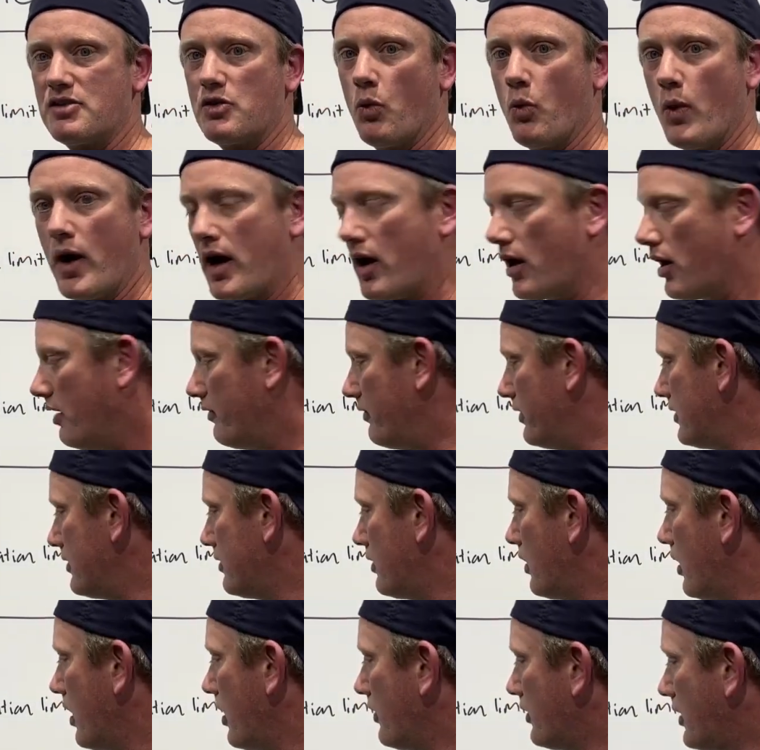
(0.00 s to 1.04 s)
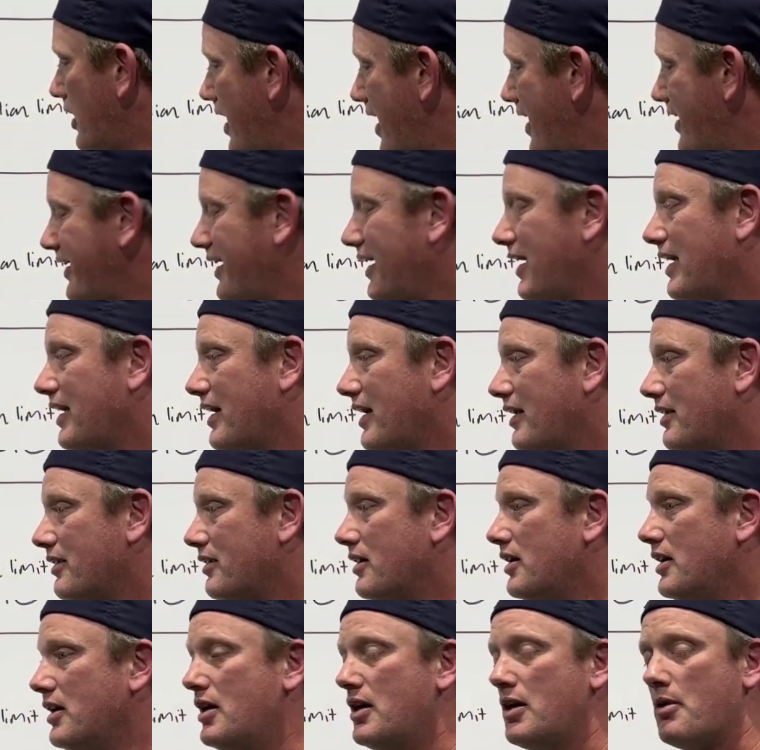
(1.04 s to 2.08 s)
Unlike in
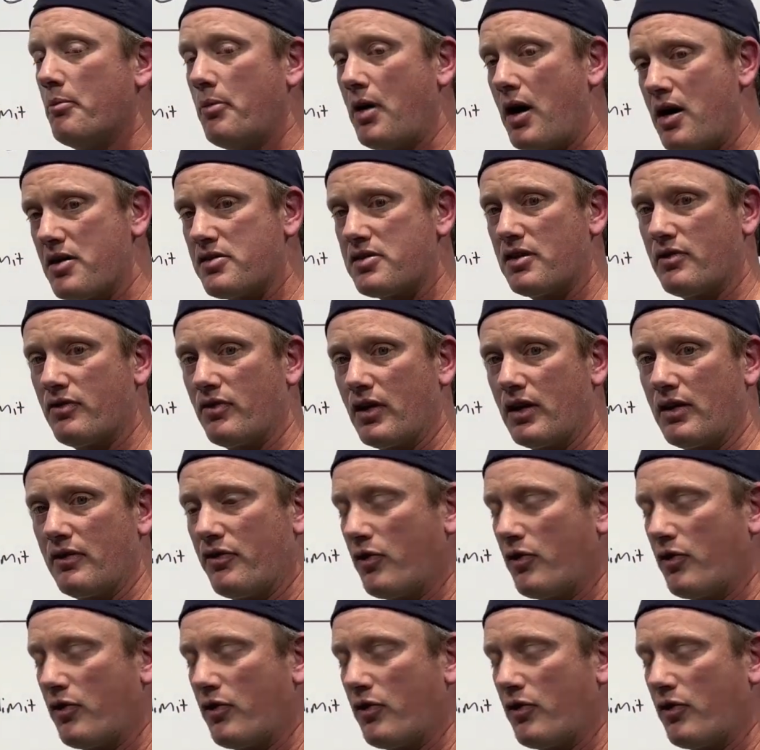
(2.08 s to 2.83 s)
positive reinforcement,